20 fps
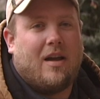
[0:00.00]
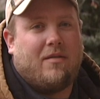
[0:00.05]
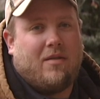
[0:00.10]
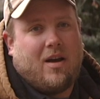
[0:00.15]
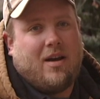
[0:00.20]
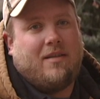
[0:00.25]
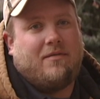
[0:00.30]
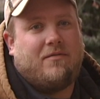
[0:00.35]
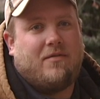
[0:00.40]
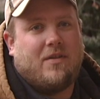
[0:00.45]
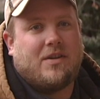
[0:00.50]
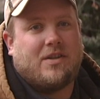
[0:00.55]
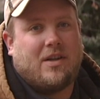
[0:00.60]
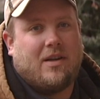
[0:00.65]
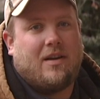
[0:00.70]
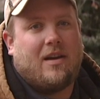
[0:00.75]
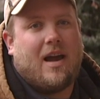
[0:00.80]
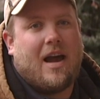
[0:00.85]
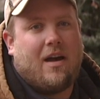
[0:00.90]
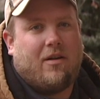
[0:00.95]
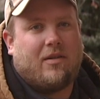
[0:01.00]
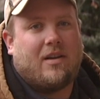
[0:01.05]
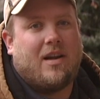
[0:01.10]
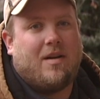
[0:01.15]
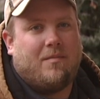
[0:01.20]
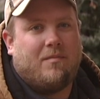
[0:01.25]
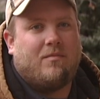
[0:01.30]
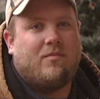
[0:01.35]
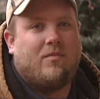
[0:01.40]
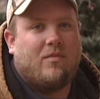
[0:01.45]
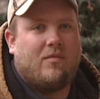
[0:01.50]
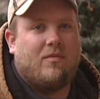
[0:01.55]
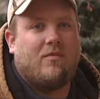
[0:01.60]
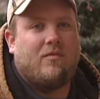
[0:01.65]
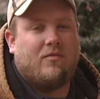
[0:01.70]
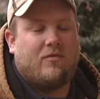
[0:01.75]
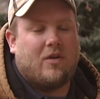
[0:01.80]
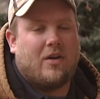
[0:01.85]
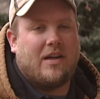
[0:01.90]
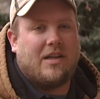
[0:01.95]
uh, fishing outcome
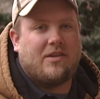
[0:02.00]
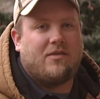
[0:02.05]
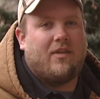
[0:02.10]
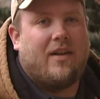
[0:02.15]
for each